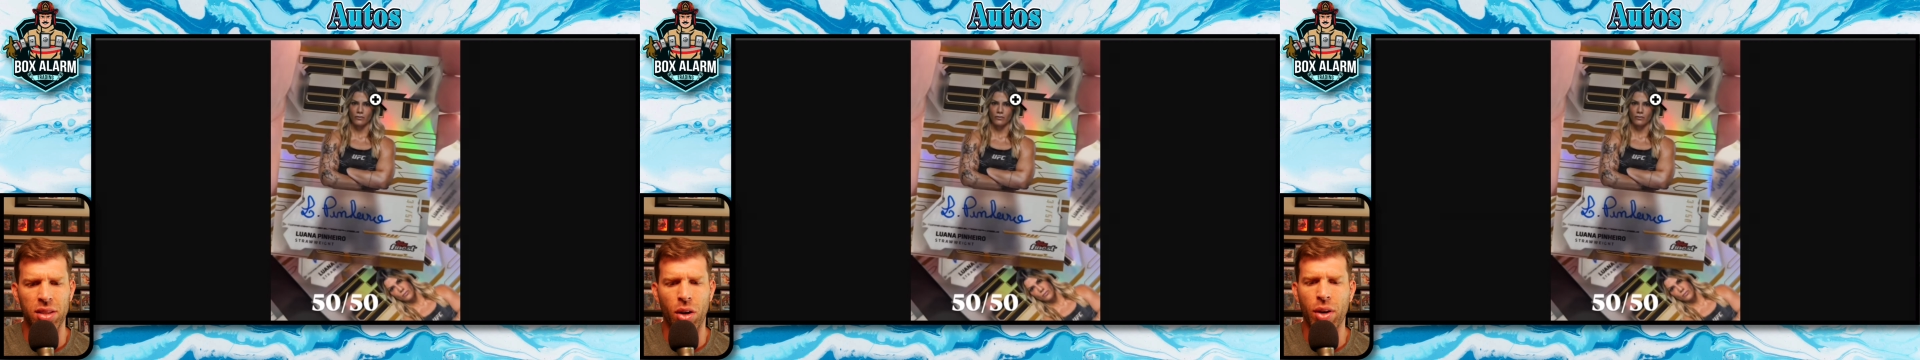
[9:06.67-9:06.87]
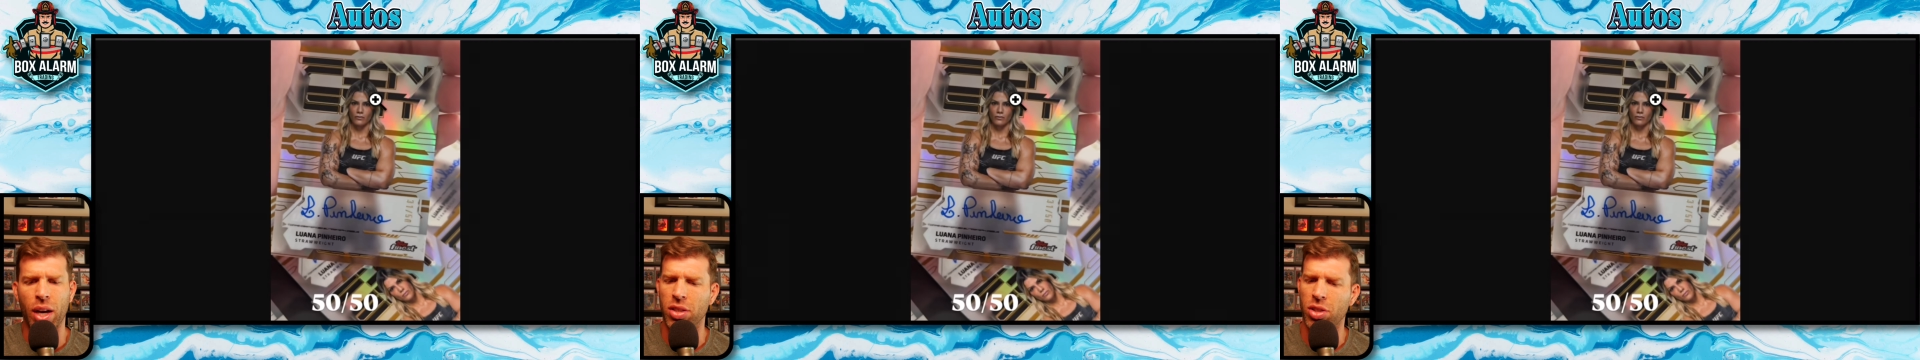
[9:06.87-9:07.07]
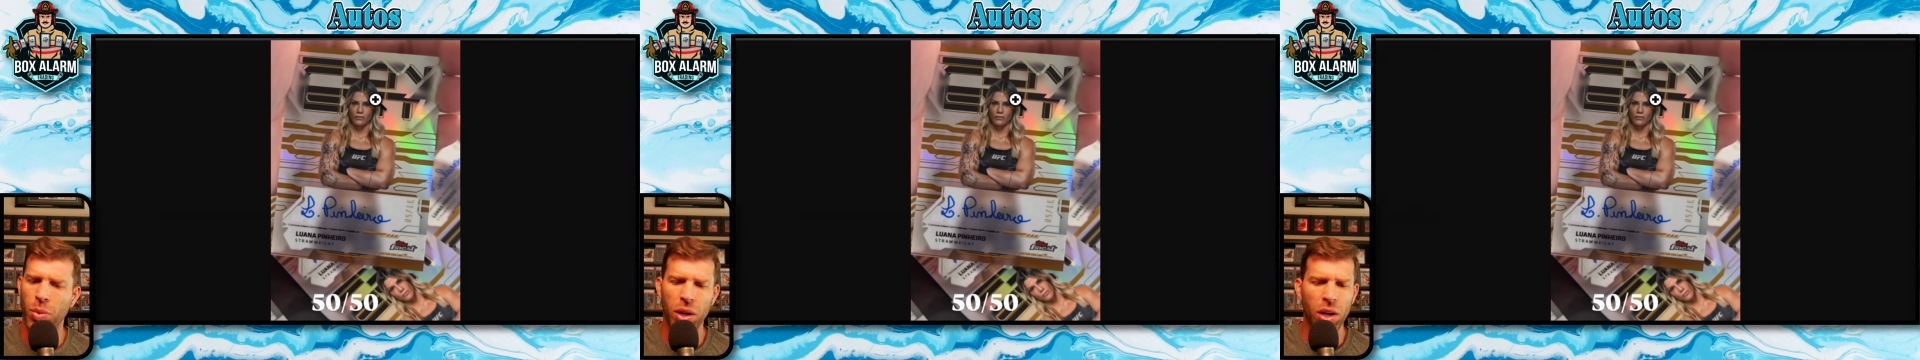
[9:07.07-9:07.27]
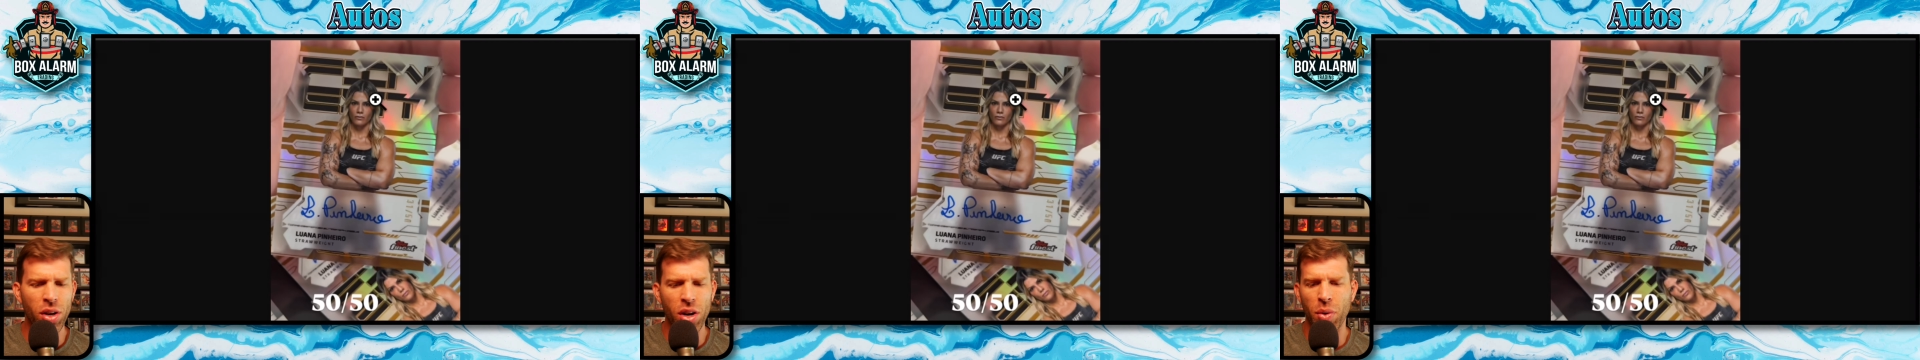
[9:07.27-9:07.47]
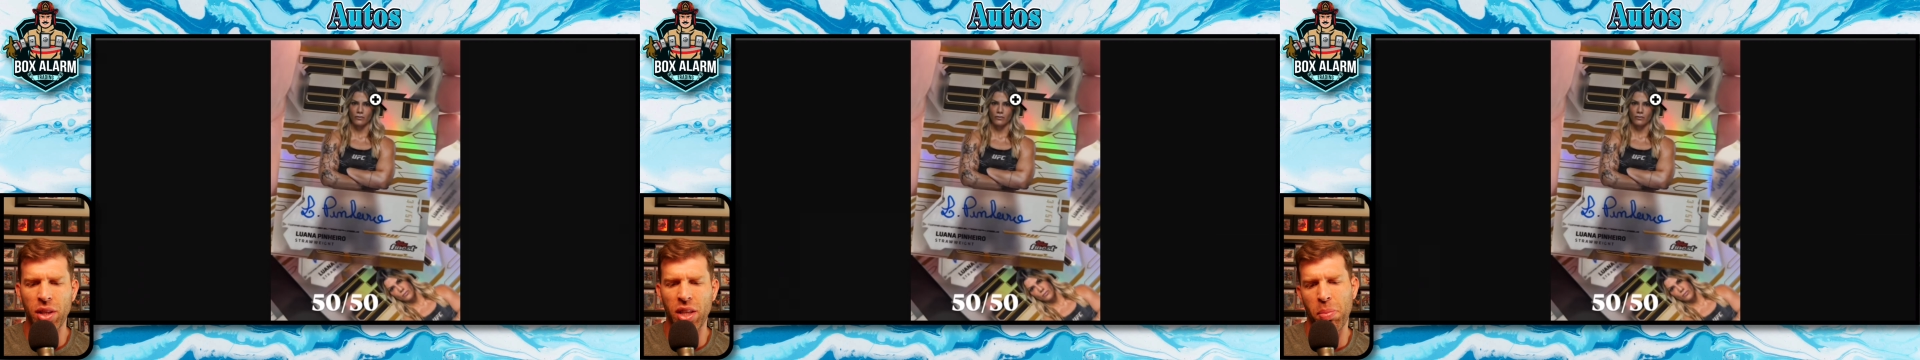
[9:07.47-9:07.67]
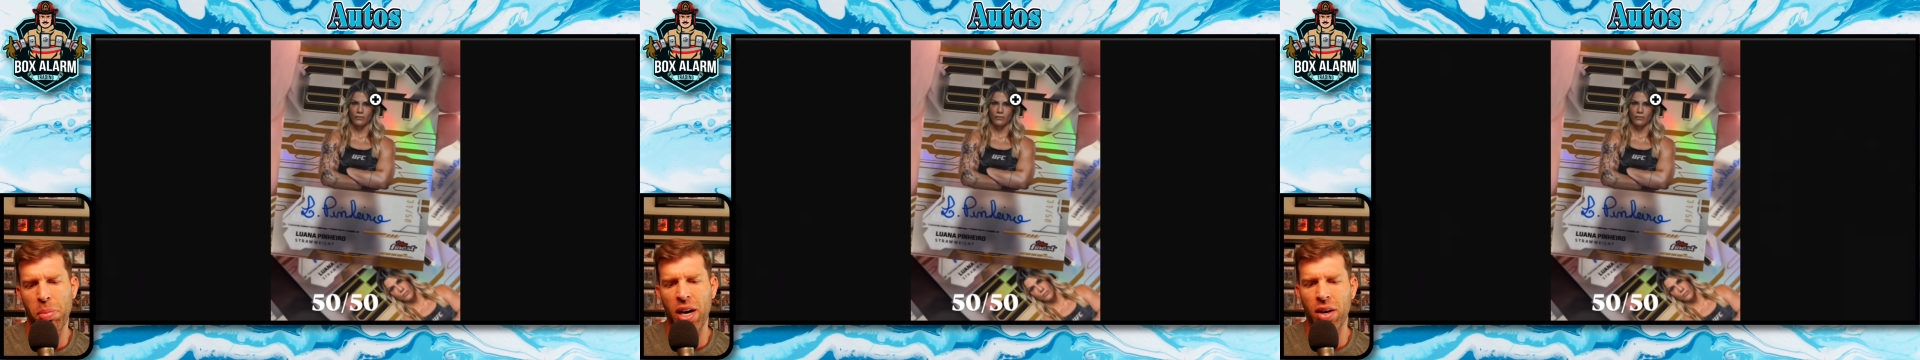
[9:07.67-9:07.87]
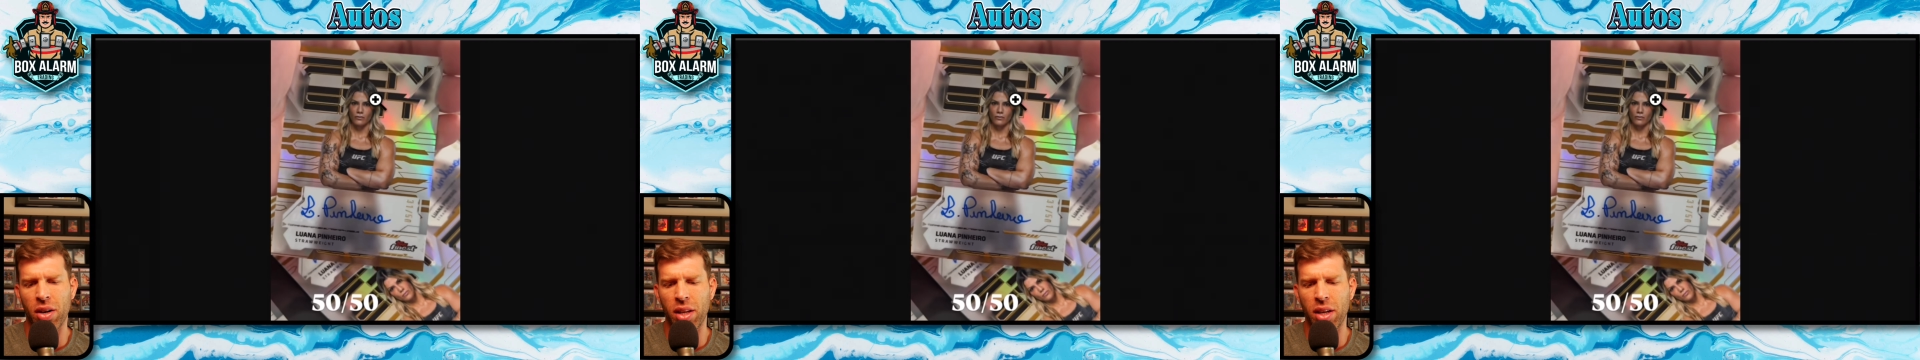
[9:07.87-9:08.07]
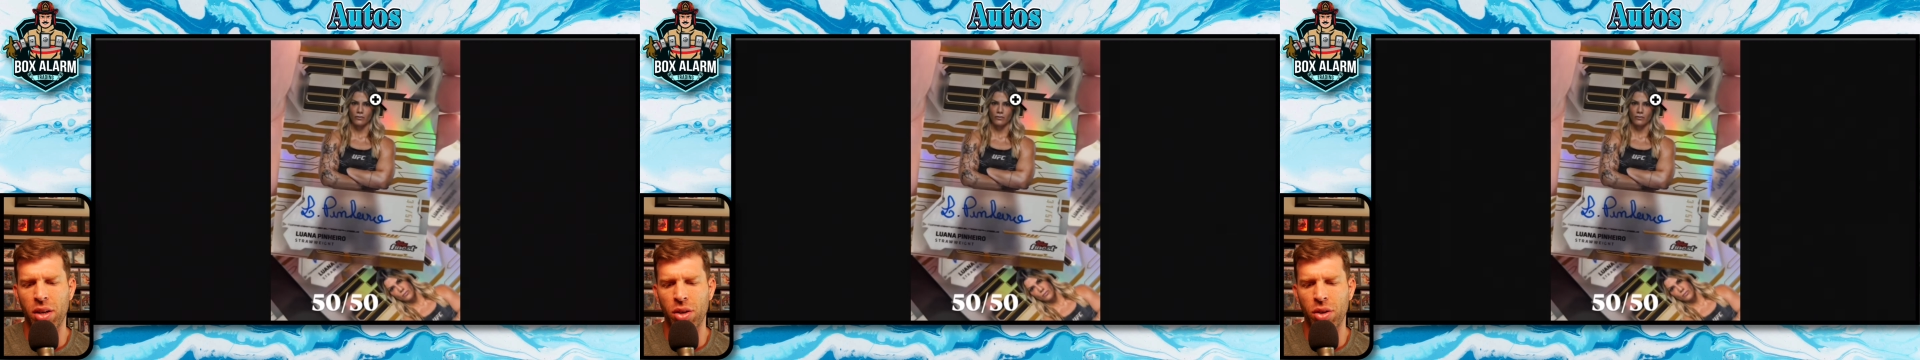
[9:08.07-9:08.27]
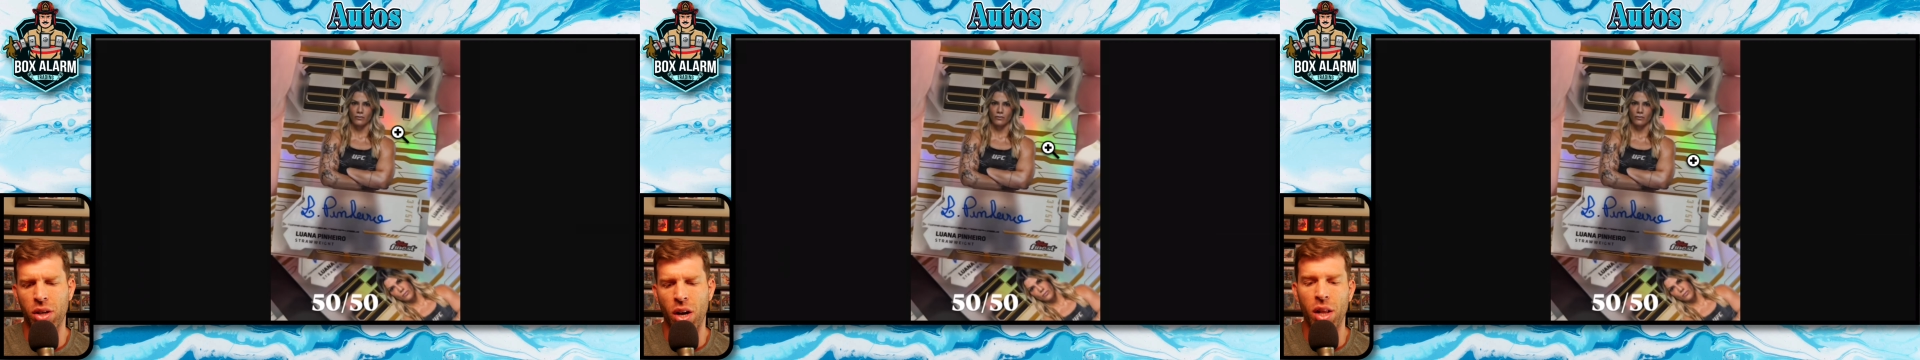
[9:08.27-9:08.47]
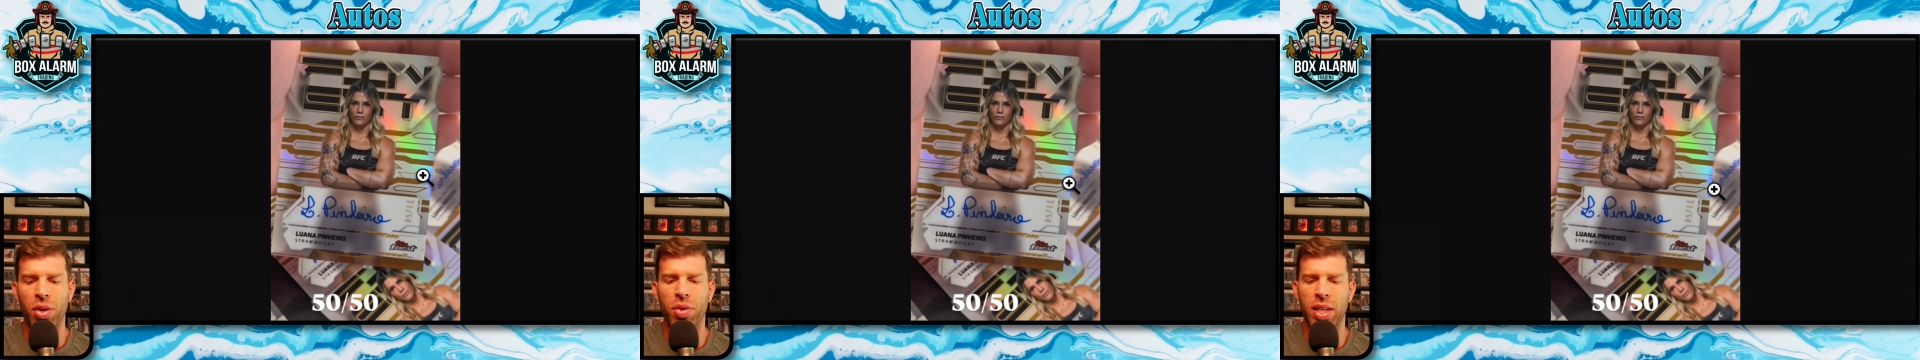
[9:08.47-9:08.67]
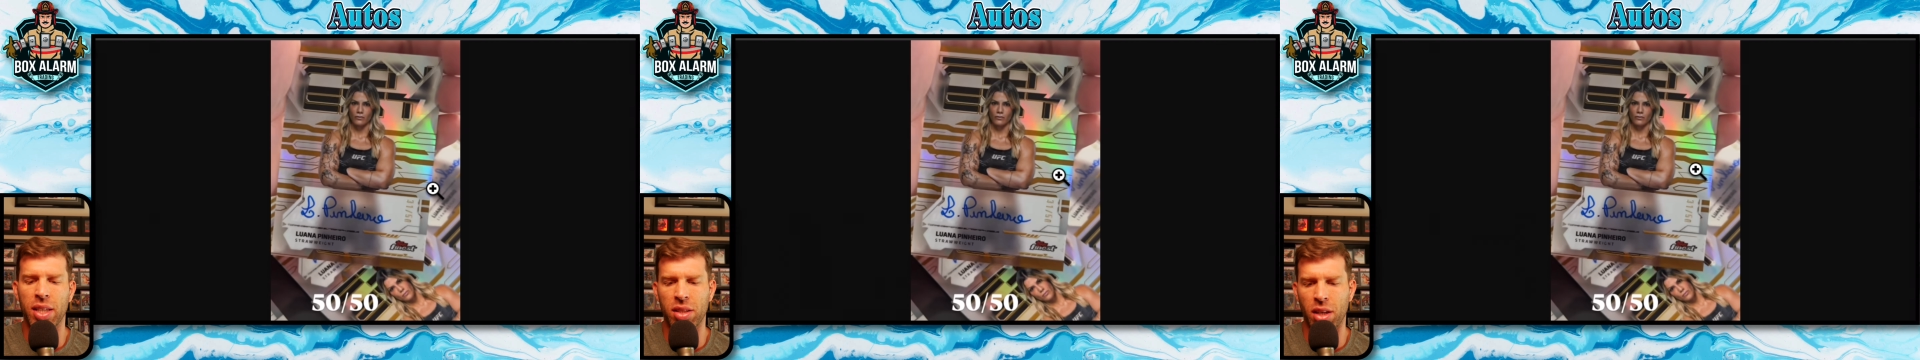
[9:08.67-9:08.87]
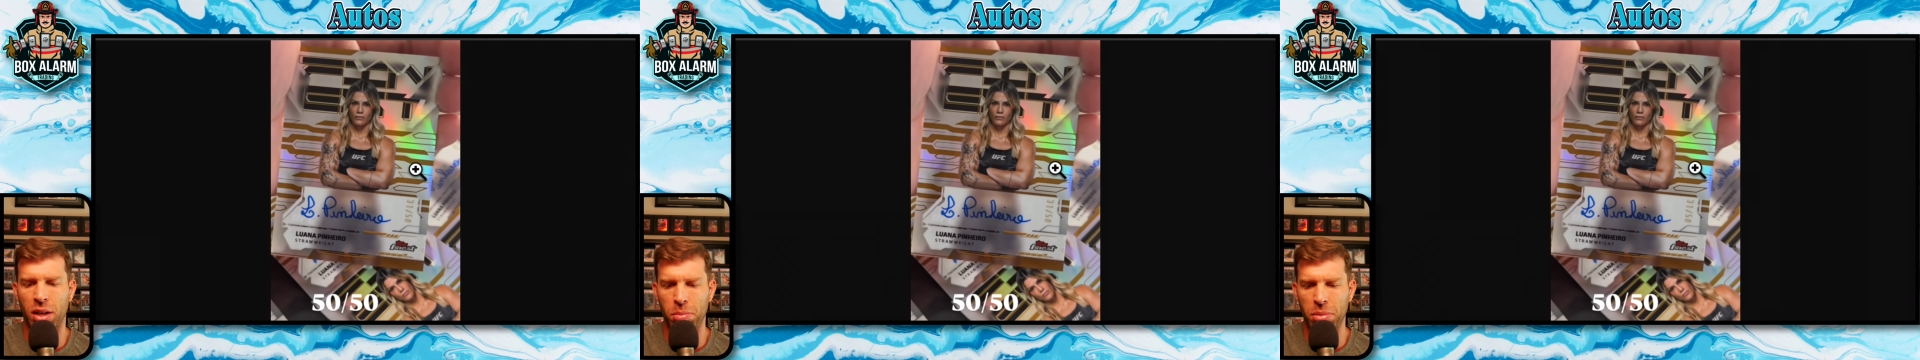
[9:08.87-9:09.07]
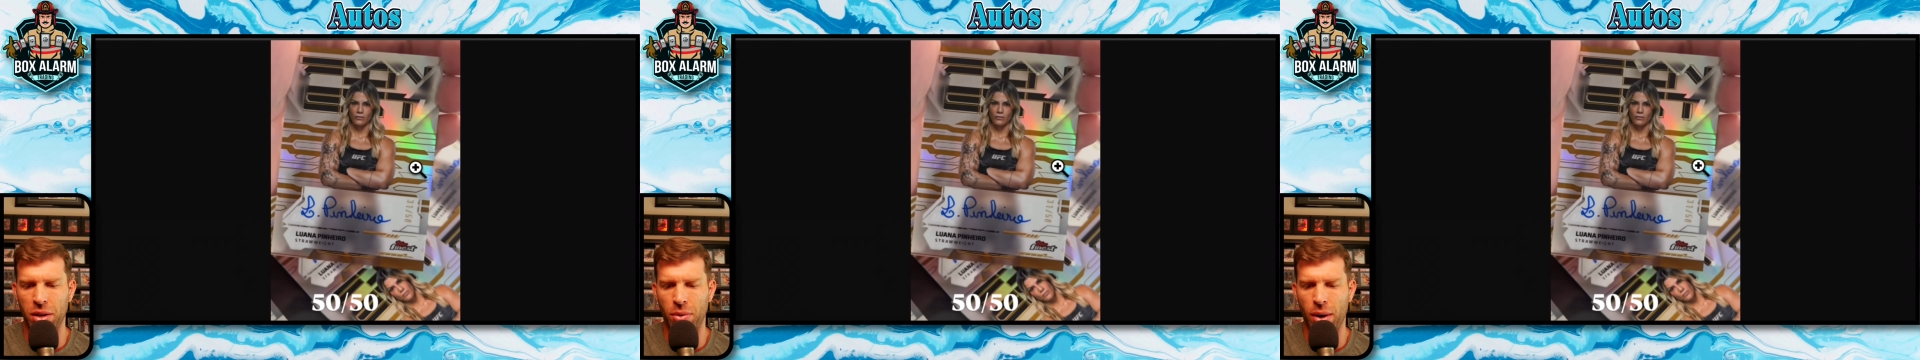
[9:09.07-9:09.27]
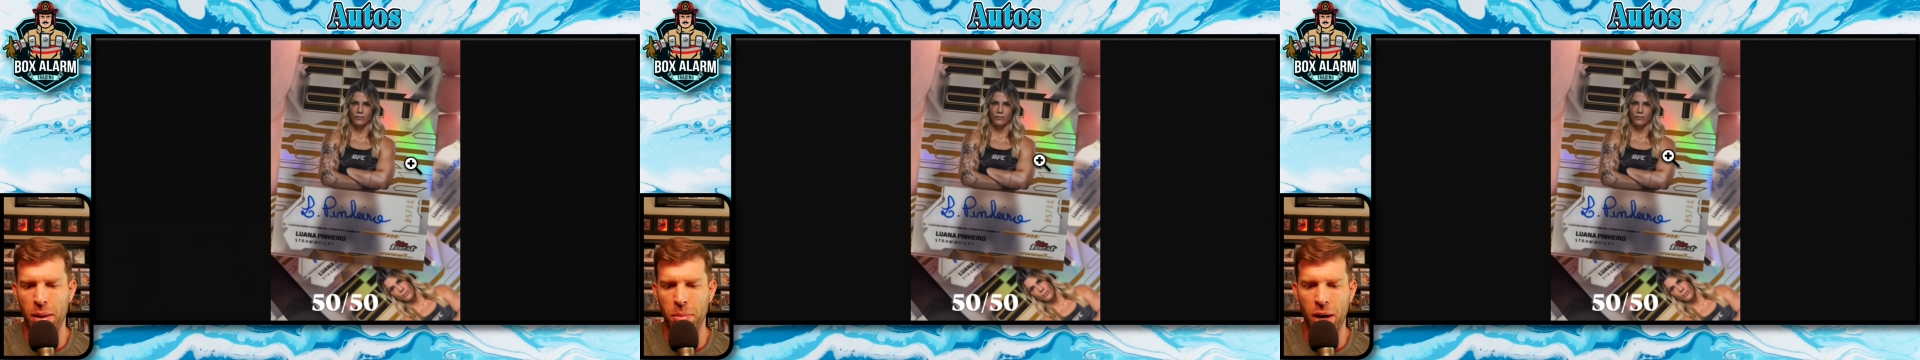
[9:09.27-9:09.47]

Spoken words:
okay, so we don't know what the parallel coloring is going to be, right?